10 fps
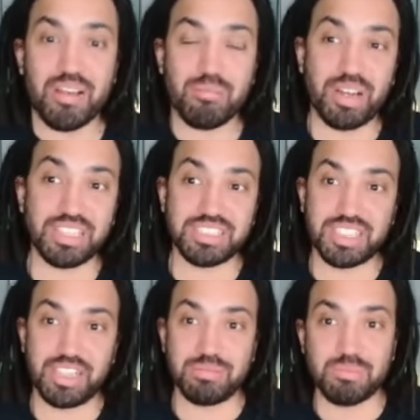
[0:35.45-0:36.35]
But it's
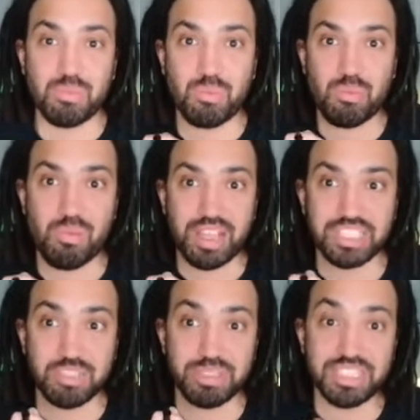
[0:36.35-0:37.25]
going
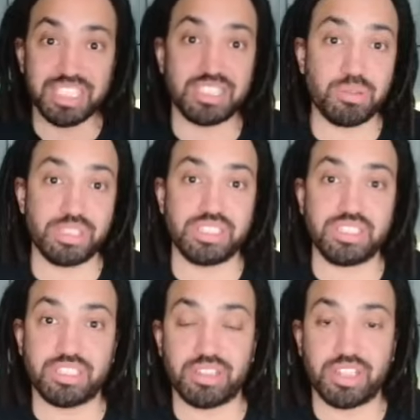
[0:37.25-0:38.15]
to be 6
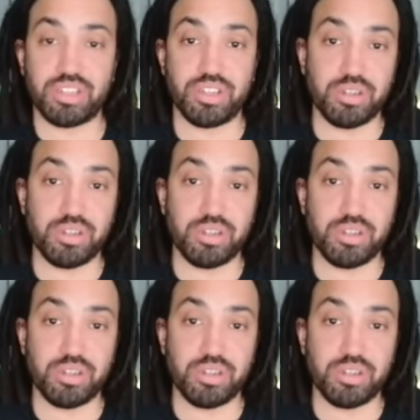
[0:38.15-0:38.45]
questions I'm going to do.